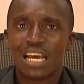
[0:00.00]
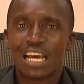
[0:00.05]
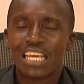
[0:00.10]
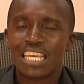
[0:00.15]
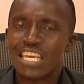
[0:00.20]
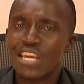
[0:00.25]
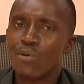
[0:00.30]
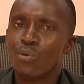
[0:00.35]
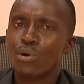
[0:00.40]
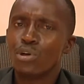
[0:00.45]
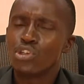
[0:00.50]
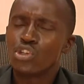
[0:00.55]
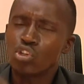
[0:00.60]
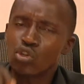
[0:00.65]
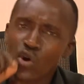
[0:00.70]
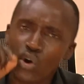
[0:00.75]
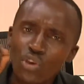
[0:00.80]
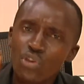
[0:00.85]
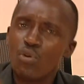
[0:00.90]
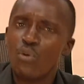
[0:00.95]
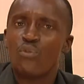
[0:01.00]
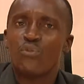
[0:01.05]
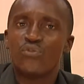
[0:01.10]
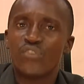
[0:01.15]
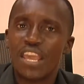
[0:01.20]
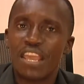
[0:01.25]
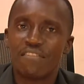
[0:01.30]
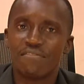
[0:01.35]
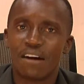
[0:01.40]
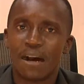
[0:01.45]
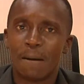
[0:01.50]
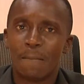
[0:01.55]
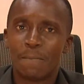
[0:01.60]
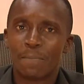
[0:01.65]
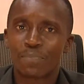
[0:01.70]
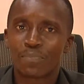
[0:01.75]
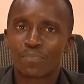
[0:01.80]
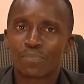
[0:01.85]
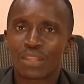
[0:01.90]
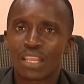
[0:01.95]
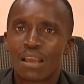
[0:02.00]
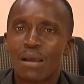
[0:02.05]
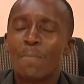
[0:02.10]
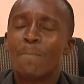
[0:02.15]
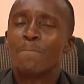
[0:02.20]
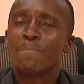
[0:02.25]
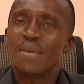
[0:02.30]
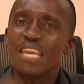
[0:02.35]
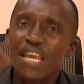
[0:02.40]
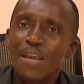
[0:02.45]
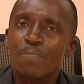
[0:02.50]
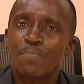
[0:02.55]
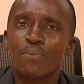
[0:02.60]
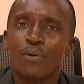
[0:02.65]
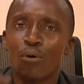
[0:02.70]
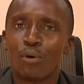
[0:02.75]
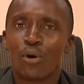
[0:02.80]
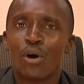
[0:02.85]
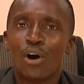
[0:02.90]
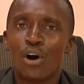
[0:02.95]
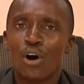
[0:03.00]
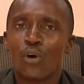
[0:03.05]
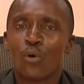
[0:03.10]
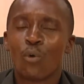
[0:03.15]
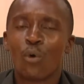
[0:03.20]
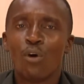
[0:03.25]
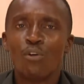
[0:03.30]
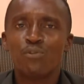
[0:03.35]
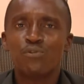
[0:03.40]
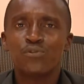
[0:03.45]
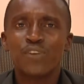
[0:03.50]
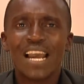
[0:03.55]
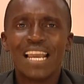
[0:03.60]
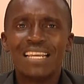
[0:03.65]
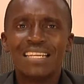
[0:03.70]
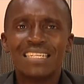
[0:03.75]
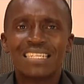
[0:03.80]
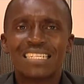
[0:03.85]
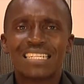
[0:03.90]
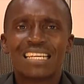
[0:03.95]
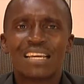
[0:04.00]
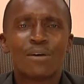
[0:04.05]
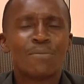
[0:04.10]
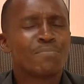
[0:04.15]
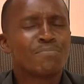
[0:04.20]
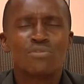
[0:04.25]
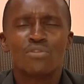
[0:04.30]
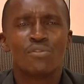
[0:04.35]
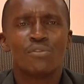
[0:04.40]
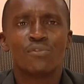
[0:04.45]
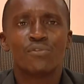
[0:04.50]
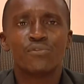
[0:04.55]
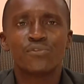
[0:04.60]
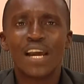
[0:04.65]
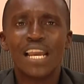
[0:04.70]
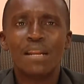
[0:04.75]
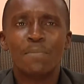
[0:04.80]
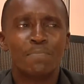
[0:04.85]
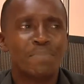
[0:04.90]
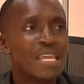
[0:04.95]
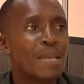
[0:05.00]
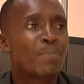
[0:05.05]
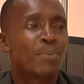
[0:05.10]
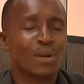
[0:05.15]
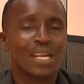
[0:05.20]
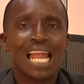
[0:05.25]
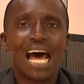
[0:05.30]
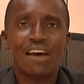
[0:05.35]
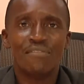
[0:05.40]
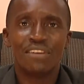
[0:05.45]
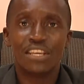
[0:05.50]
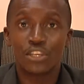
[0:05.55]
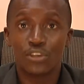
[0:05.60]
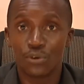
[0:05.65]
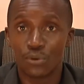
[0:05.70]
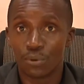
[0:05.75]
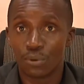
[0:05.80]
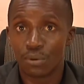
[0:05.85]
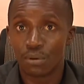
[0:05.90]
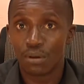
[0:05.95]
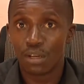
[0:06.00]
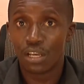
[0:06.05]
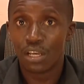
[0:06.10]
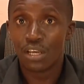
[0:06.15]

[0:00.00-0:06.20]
He will show you favor. People will find, you will find people loving you.